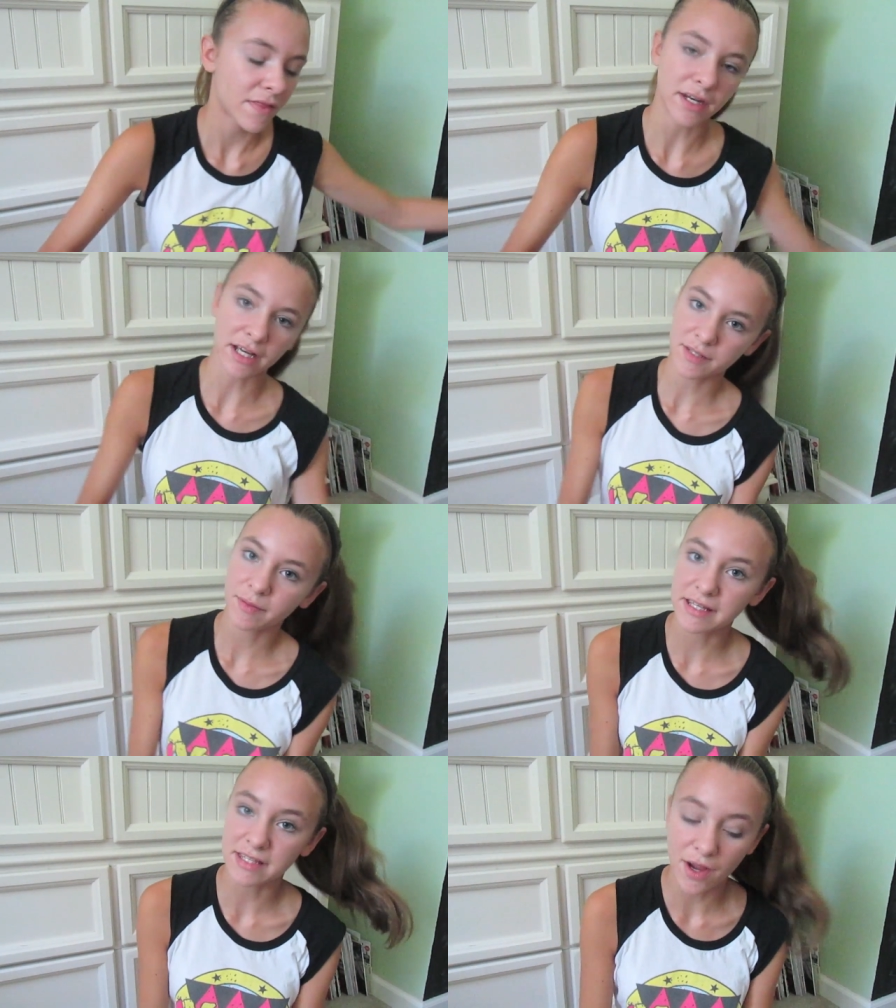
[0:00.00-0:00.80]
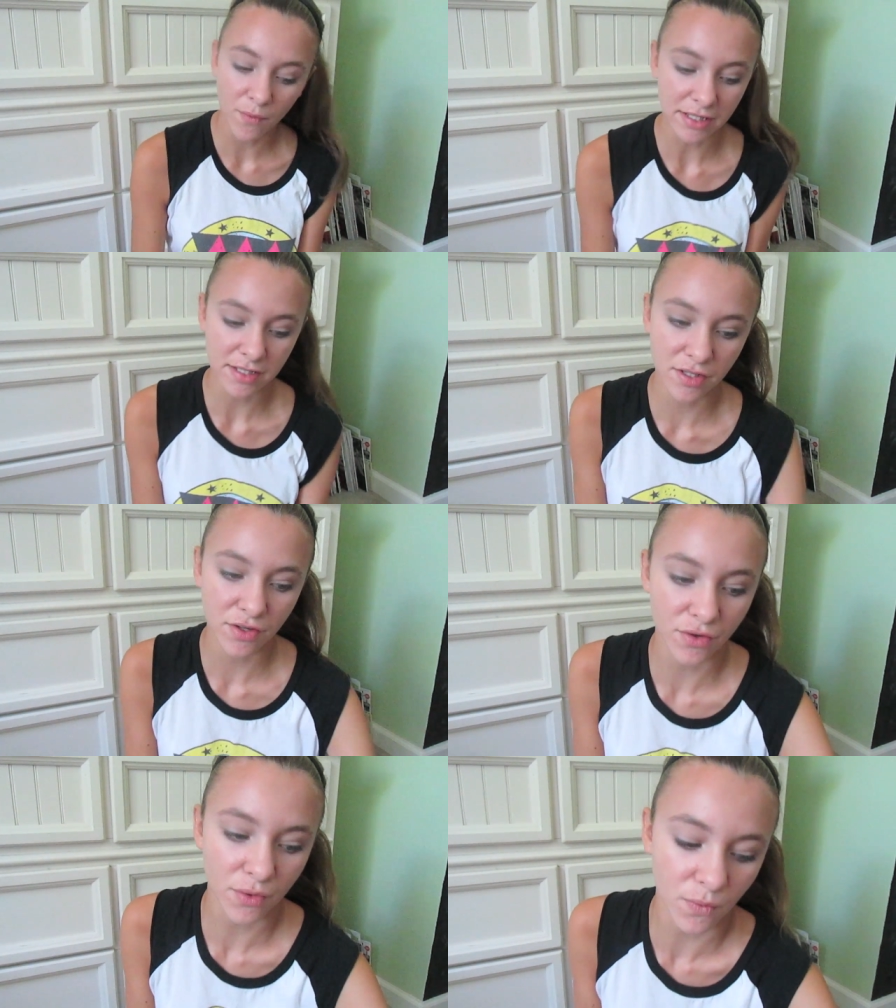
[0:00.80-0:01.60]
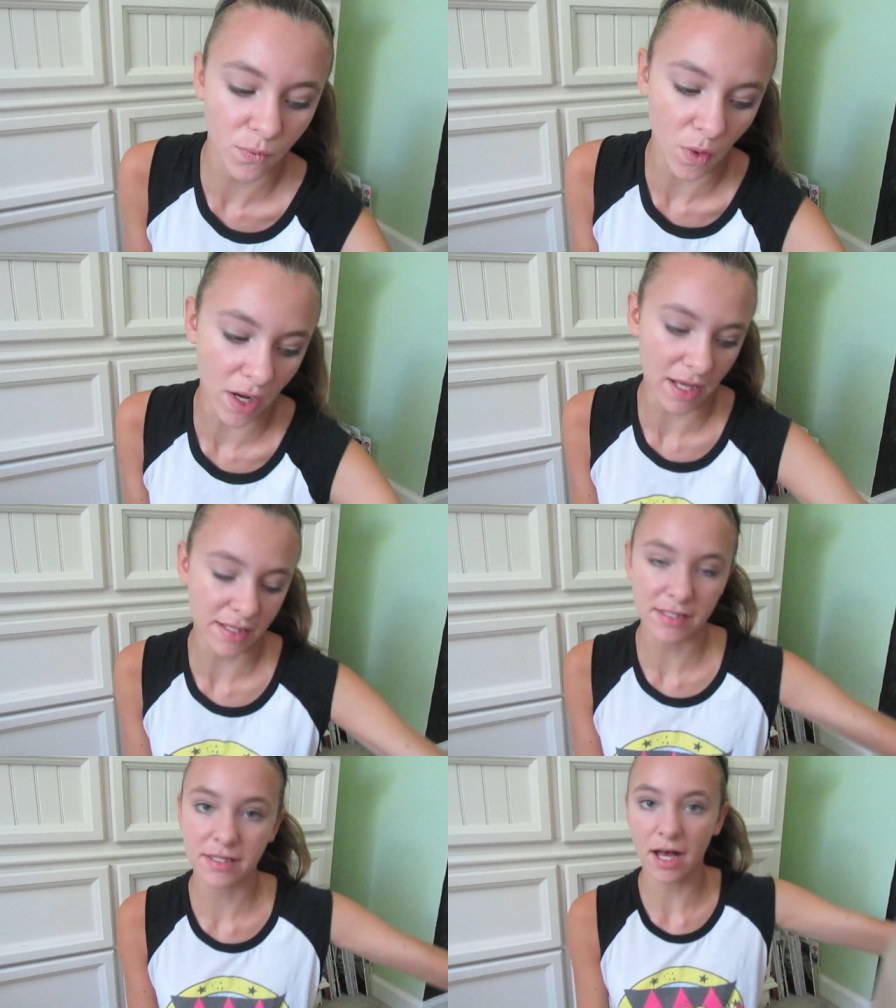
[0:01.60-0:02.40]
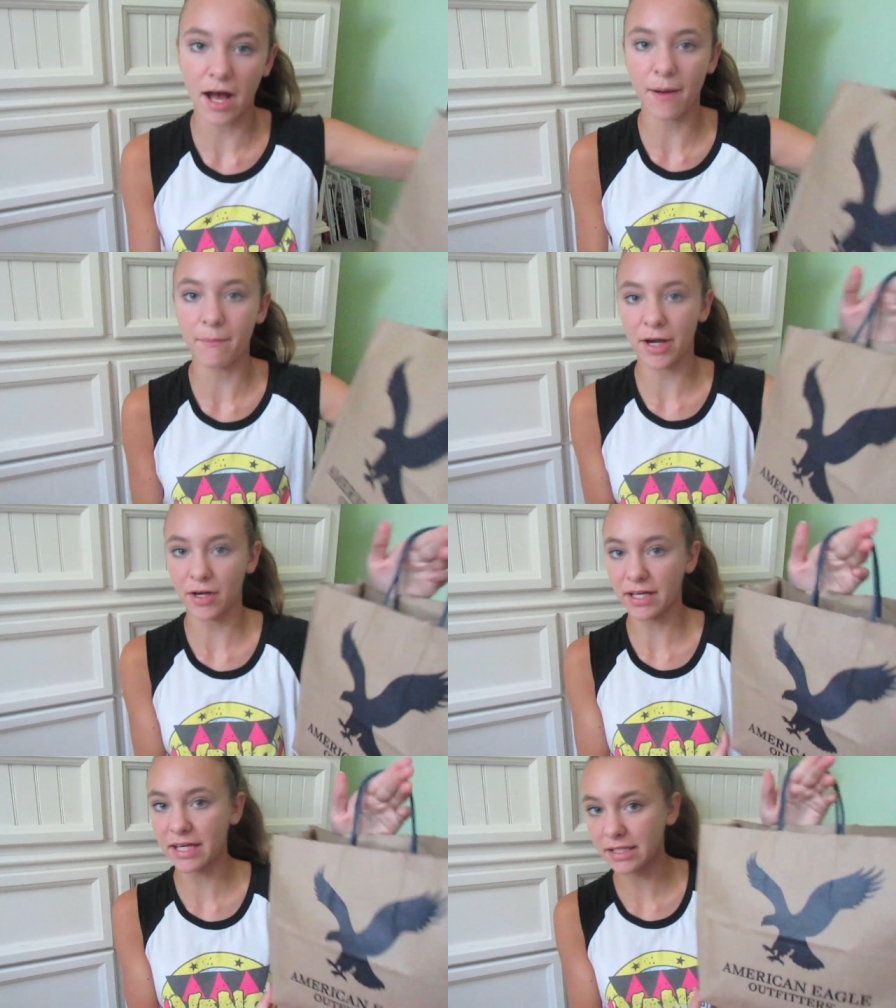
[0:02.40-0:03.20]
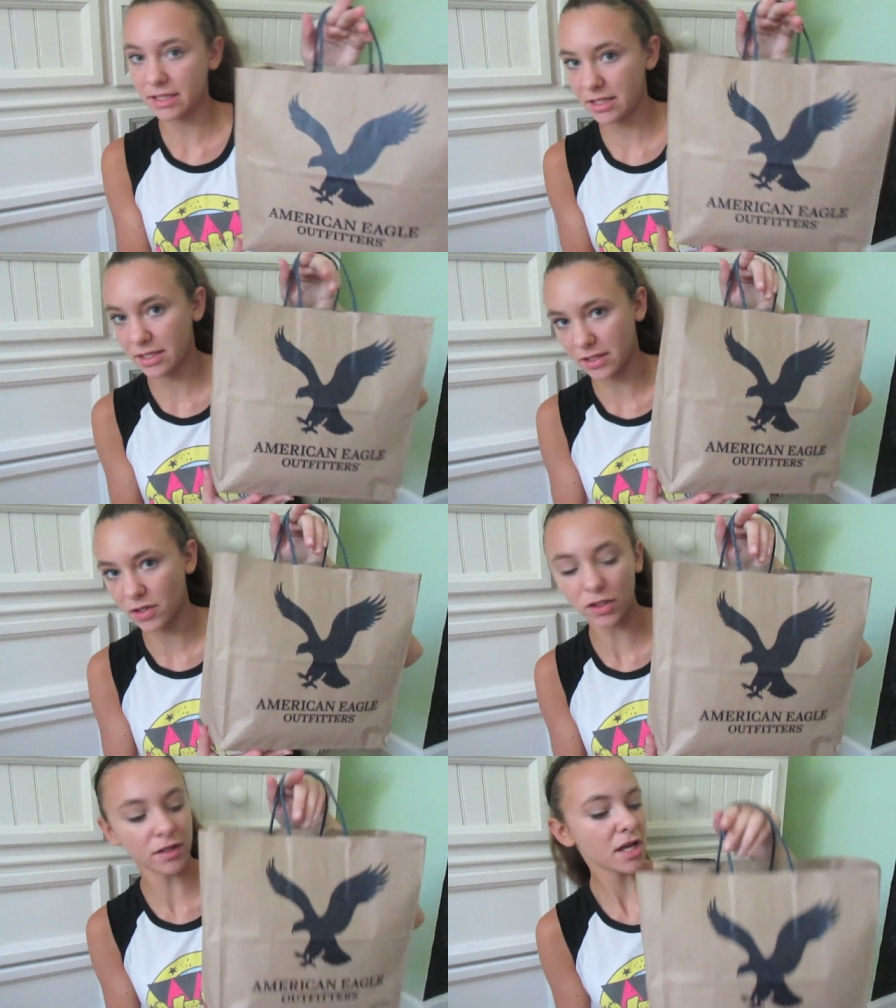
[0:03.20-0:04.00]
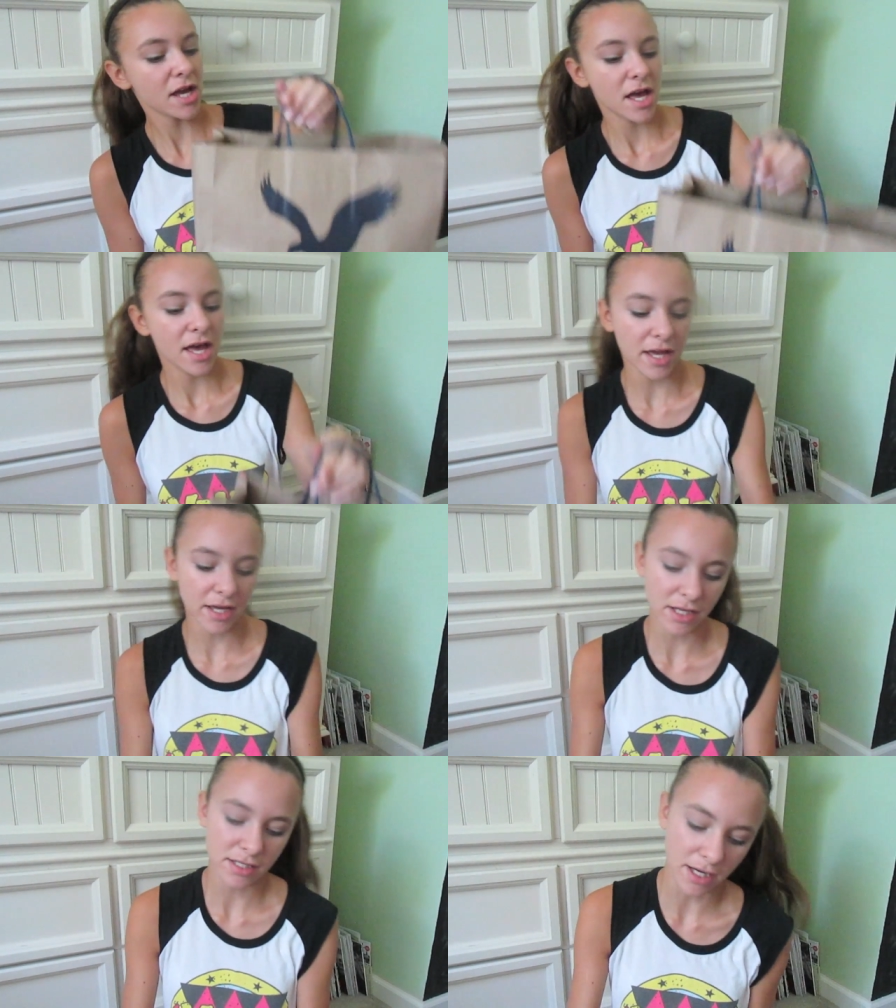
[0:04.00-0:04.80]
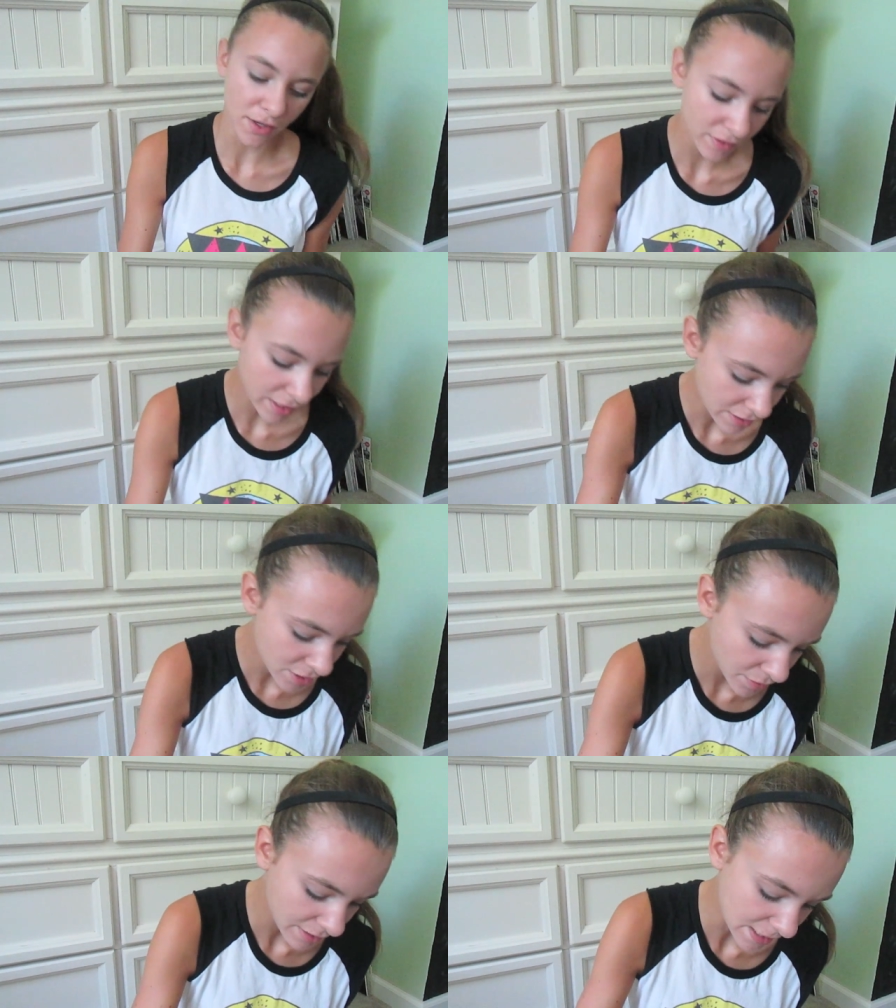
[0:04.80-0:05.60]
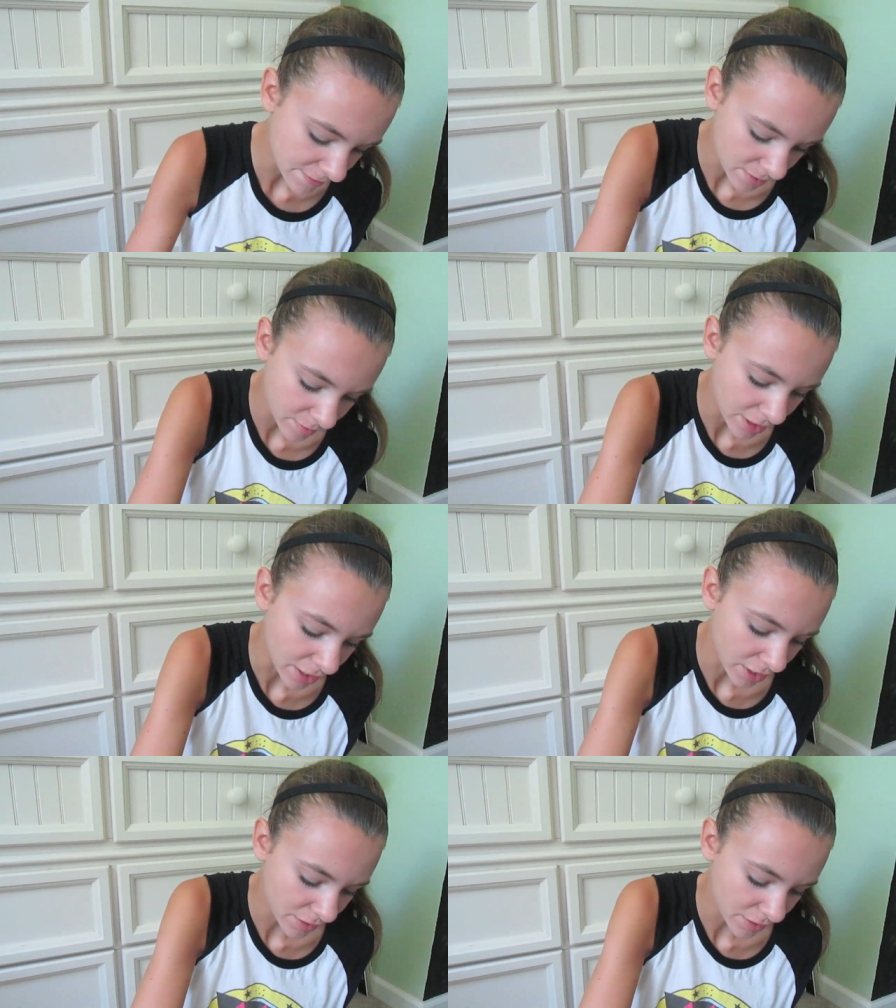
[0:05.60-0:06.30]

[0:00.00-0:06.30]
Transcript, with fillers: The next place I went to was American Eagle, and I only got two things from here.